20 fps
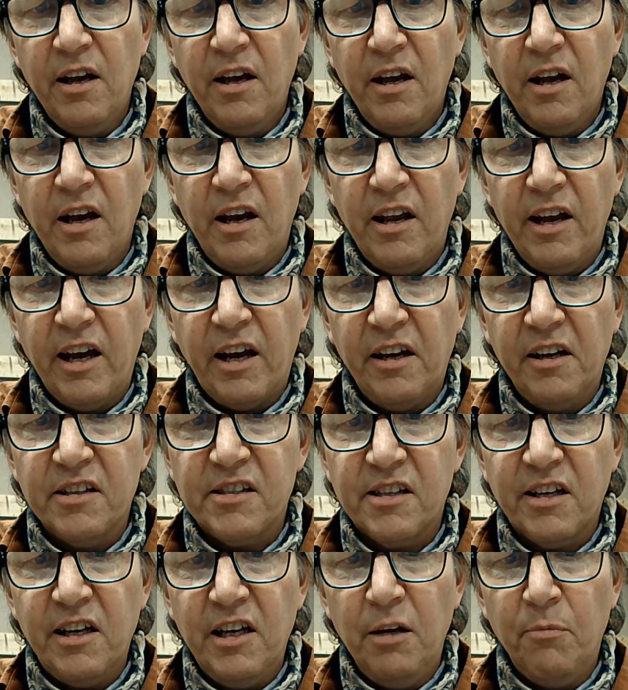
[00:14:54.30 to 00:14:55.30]
and I can just
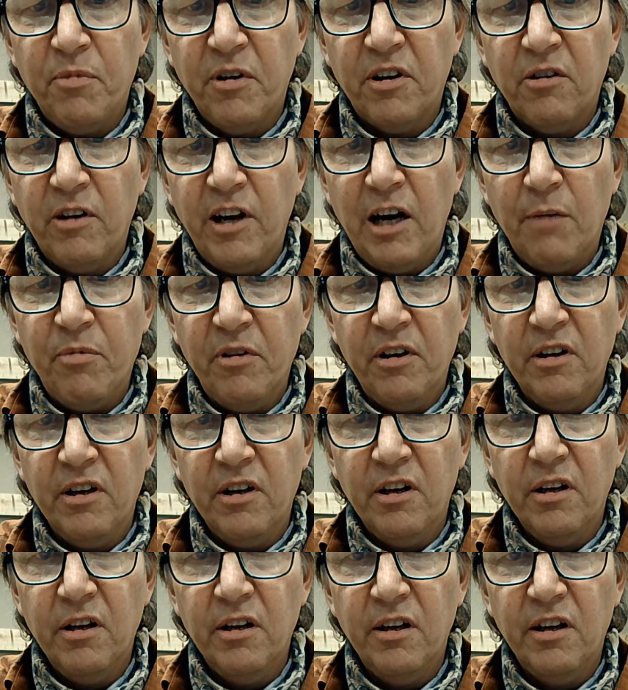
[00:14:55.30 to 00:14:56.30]
keep unwrapping.
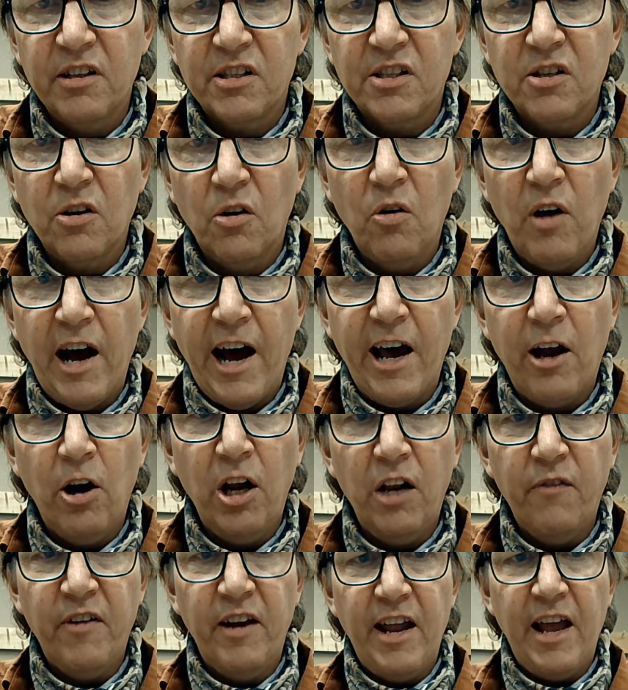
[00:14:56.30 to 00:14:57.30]
And so I don't
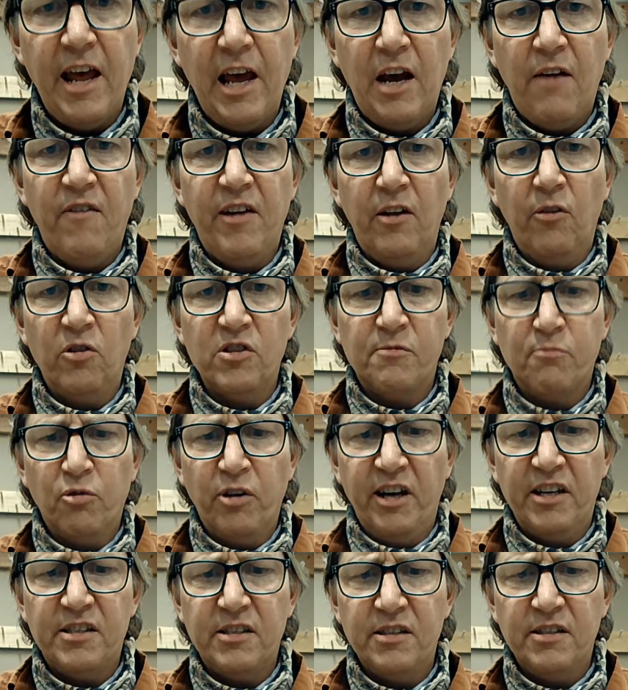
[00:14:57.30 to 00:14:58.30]
even have it on those
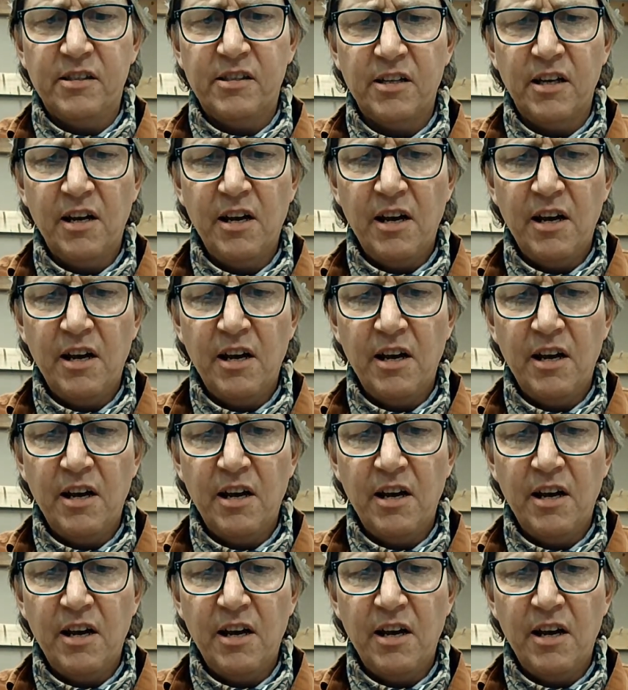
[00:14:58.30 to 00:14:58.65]
braces.